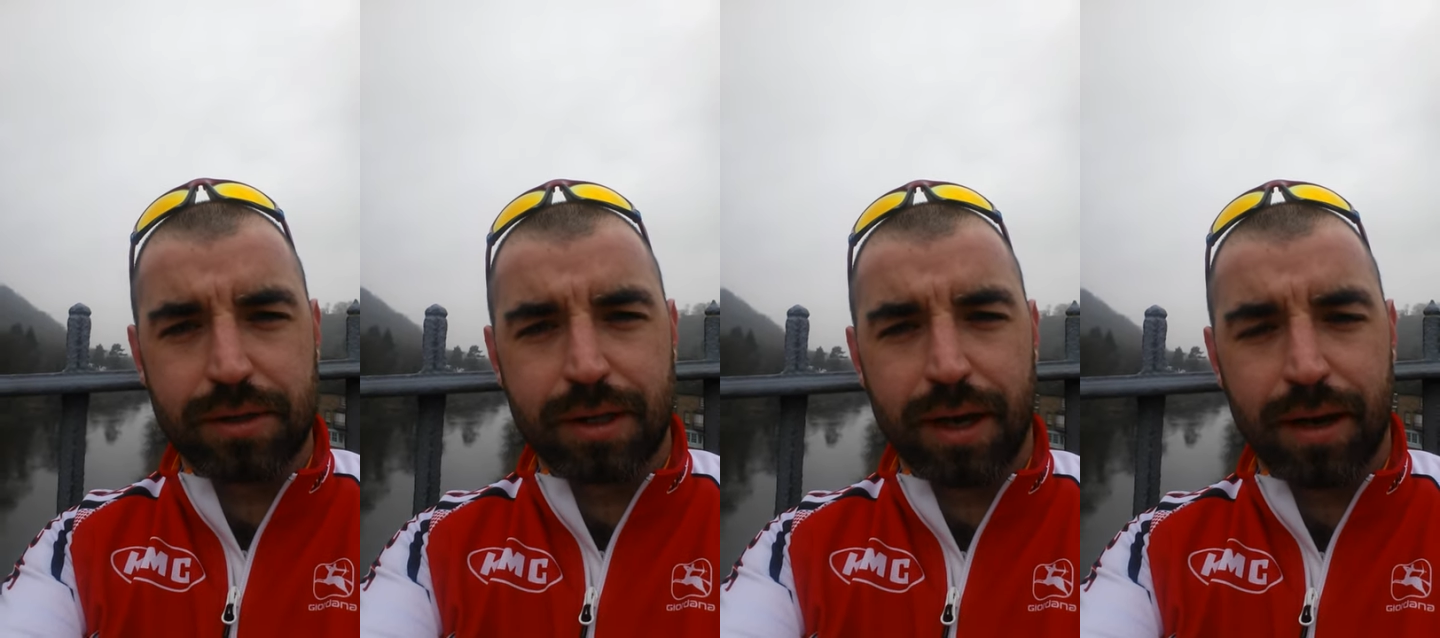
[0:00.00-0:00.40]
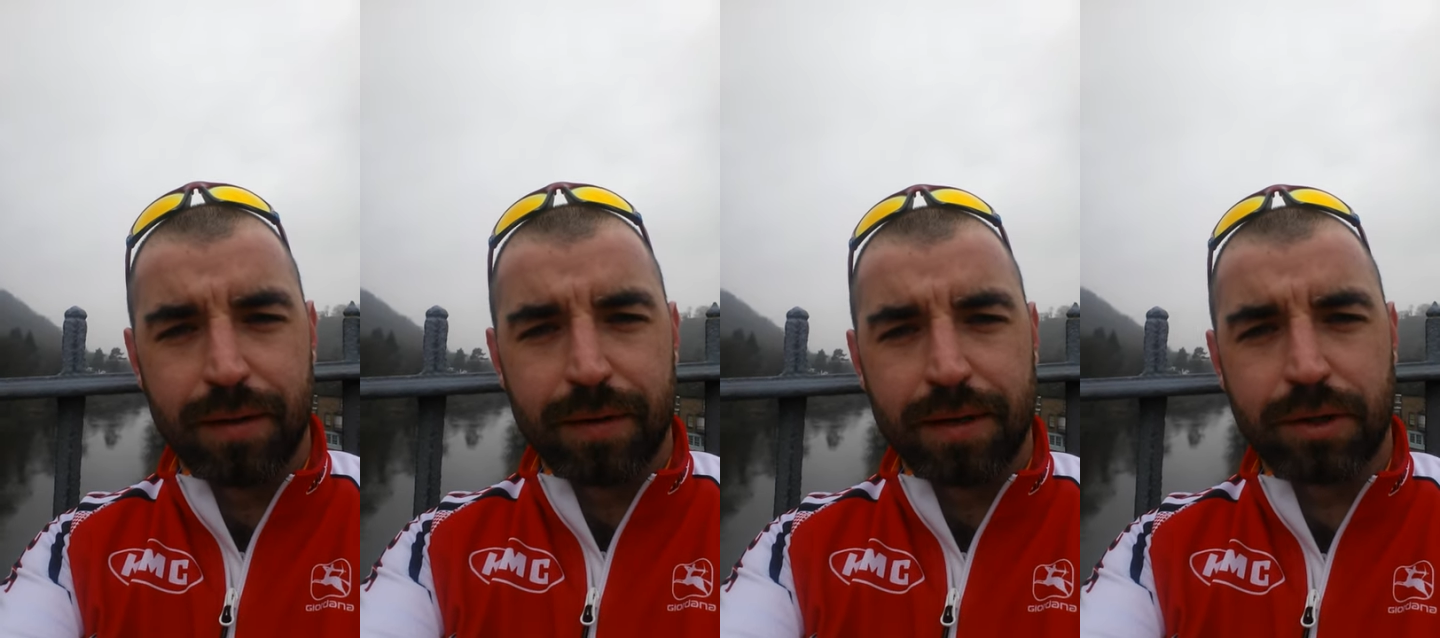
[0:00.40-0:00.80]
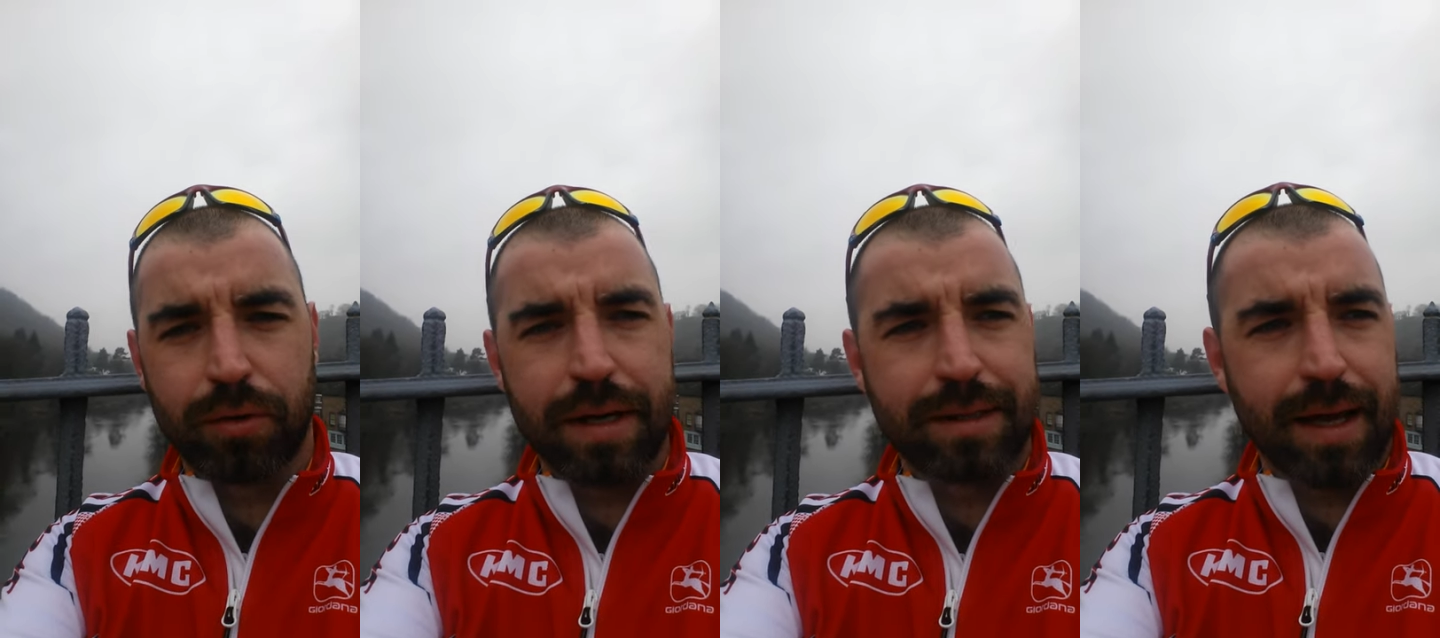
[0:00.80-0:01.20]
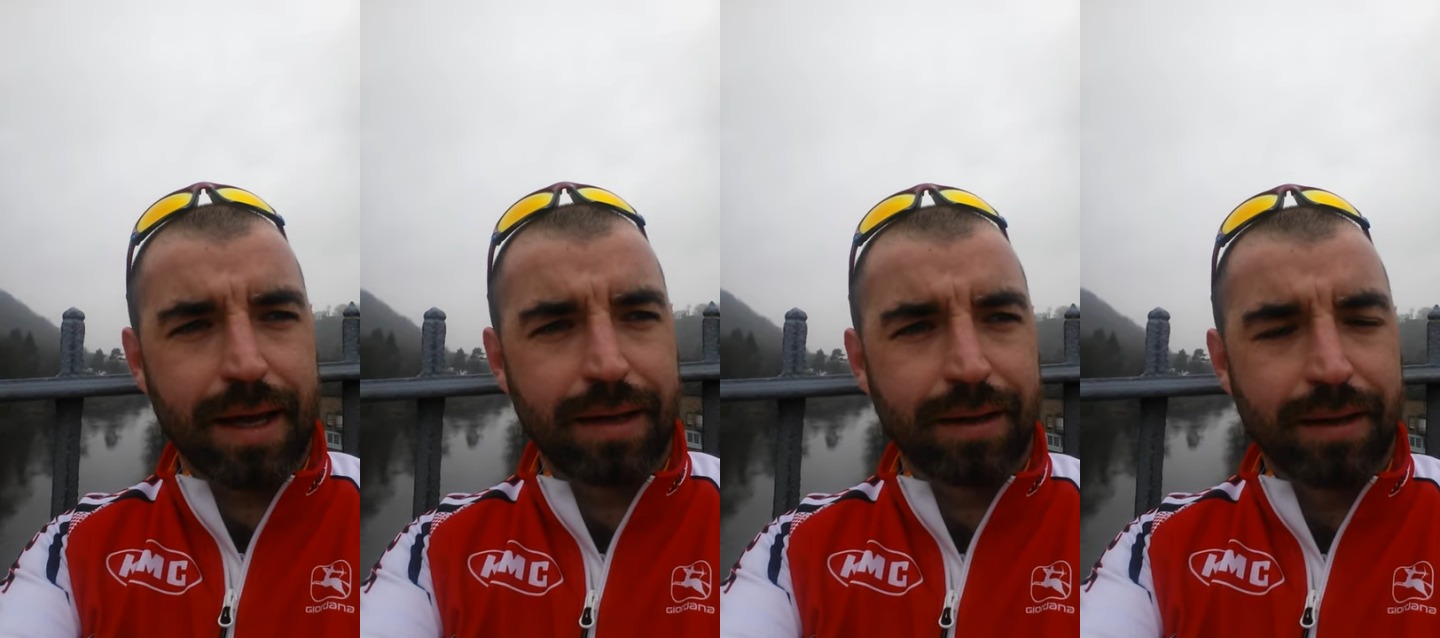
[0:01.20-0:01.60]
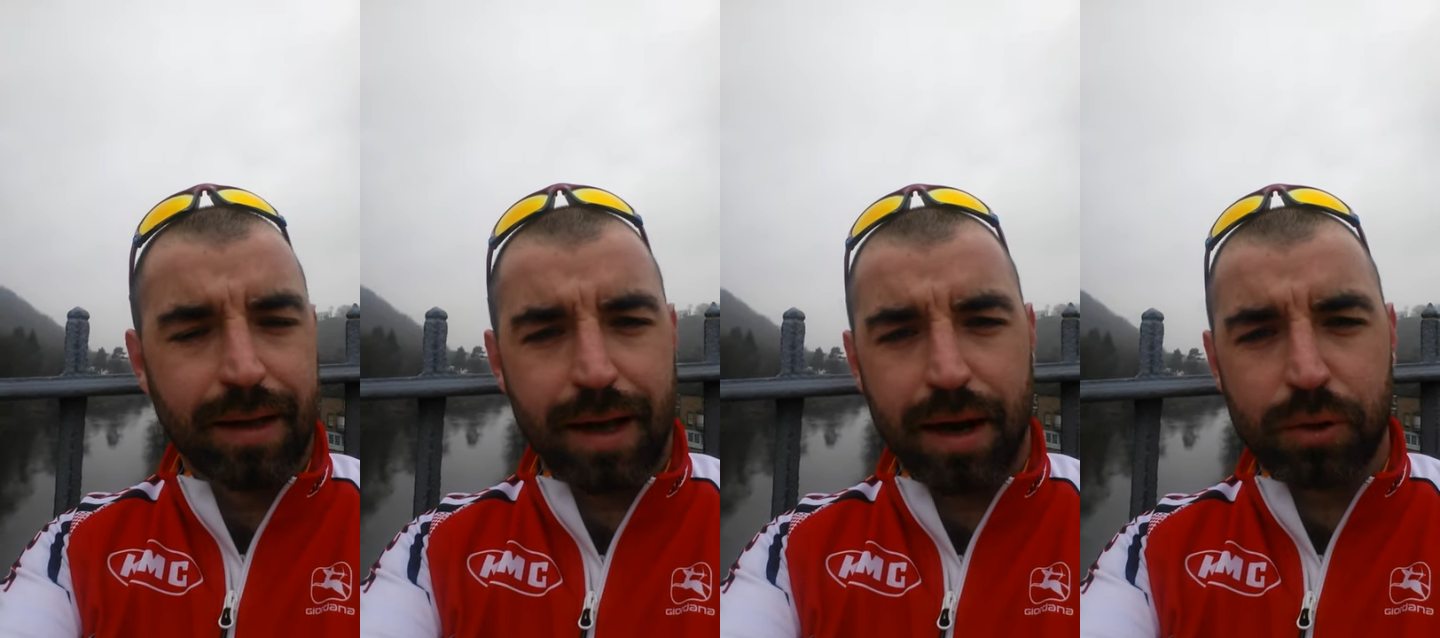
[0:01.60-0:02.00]
It's a great day,
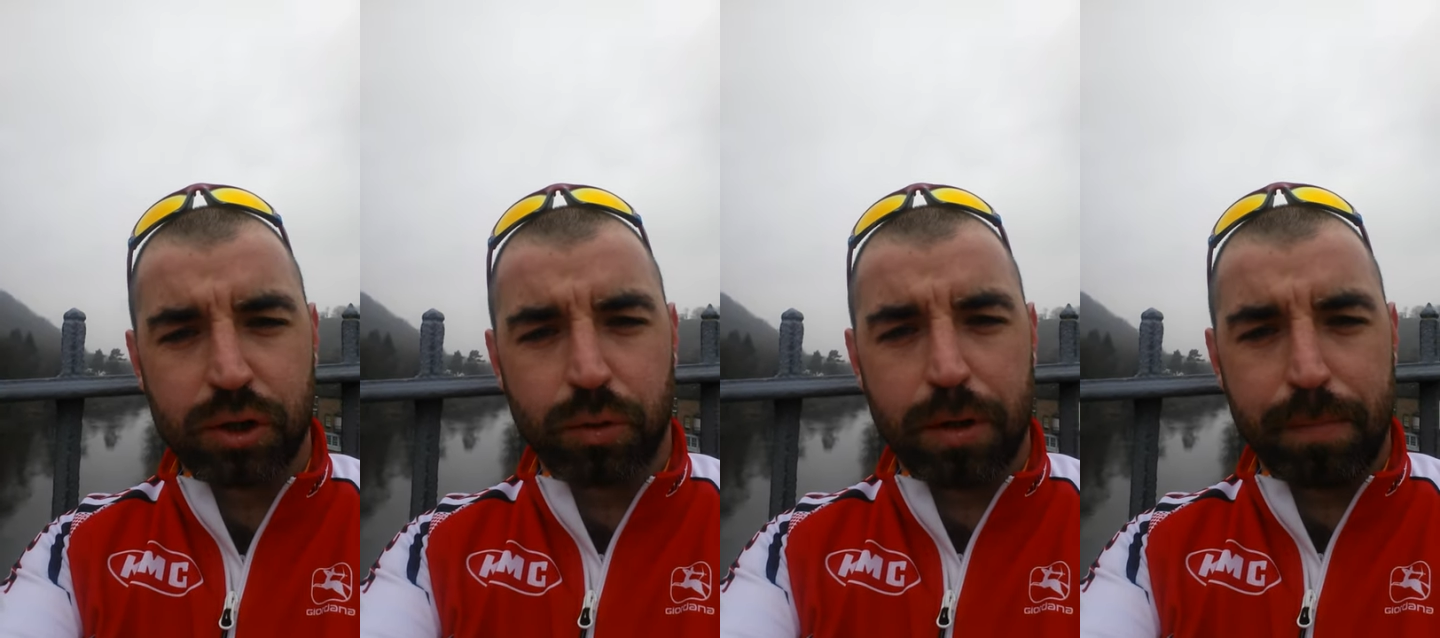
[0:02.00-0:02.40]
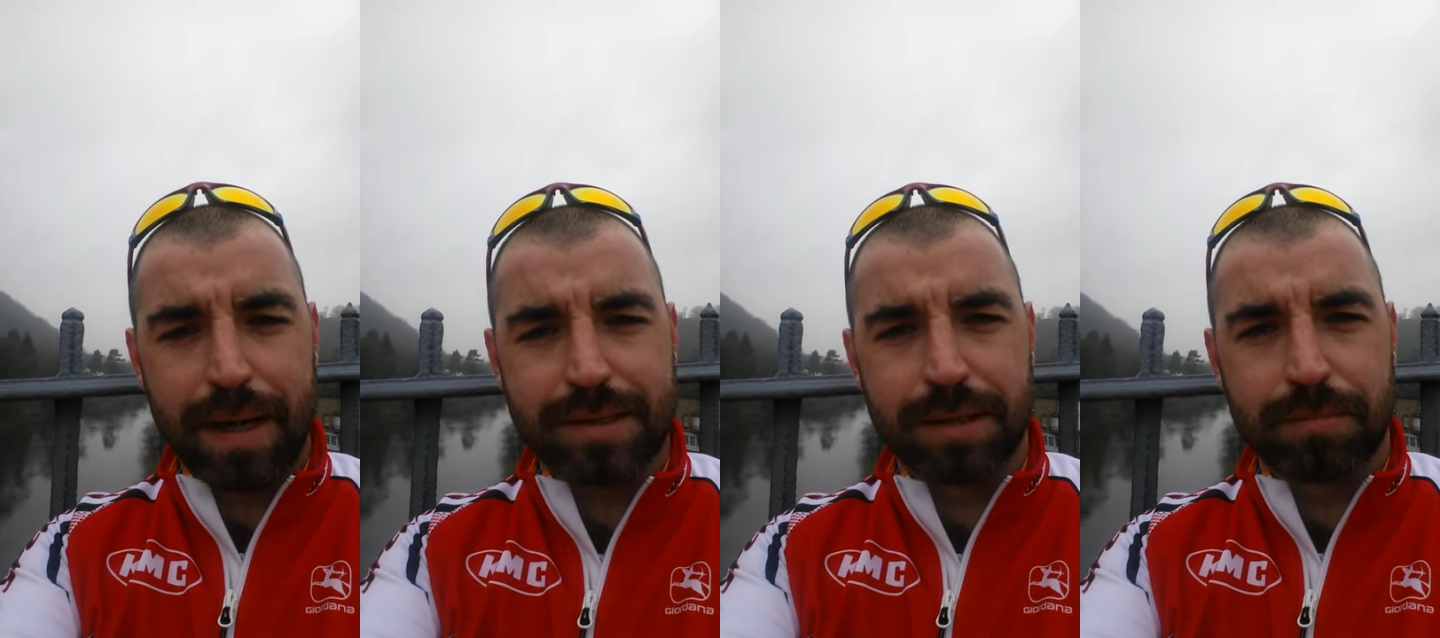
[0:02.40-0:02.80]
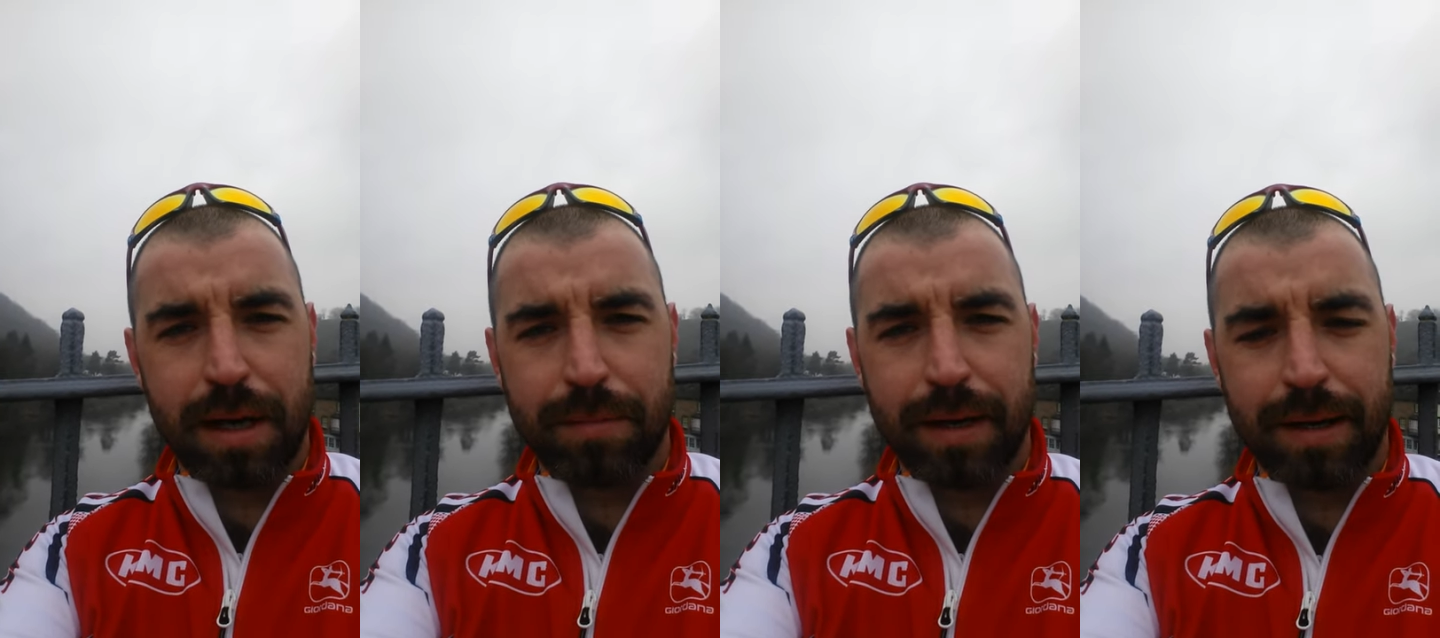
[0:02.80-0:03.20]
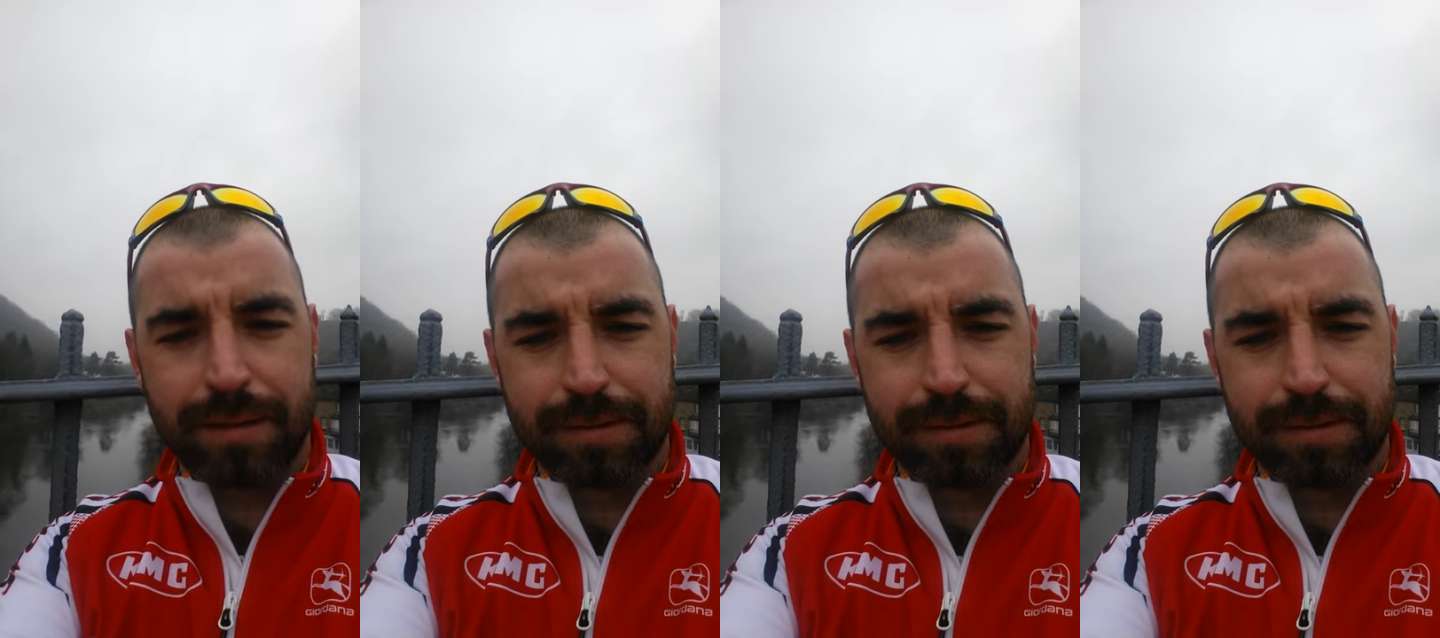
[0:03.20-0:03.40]
and I wish you all the best, and maybe, hey,